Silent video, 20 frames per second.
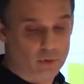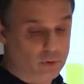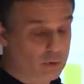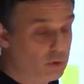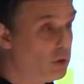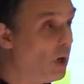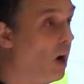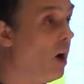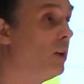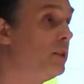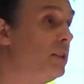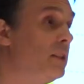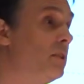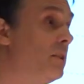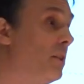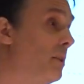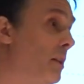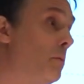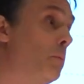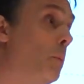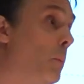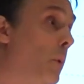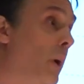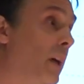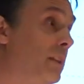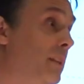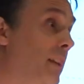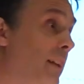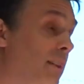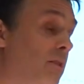Charges, the
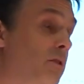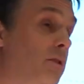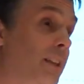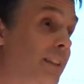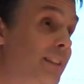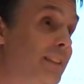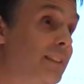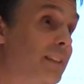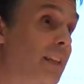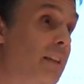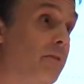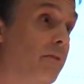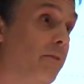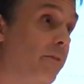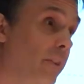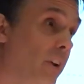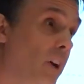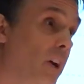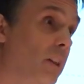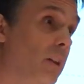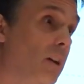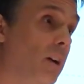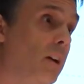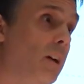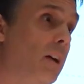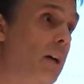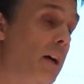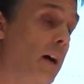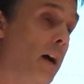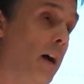disproportionality increases even
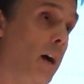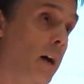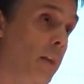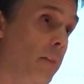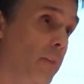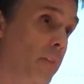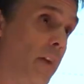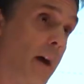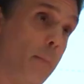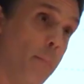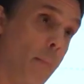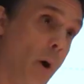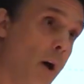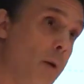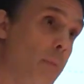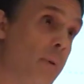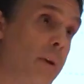further, and that might